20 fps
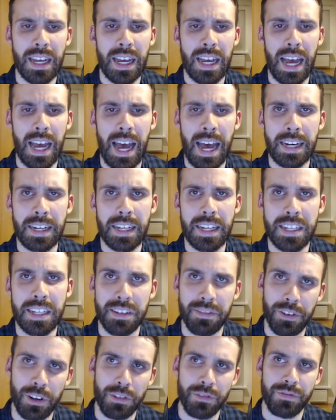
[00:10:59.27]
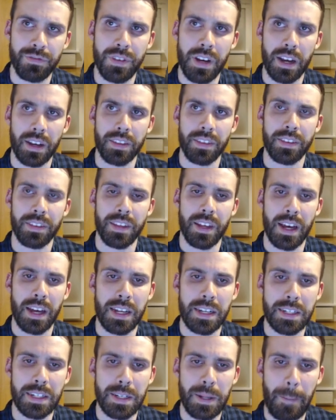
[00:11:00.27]
And it's a fun fact
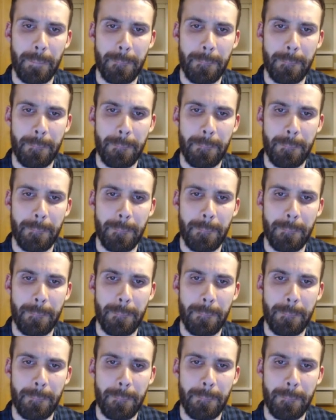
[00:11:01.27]
that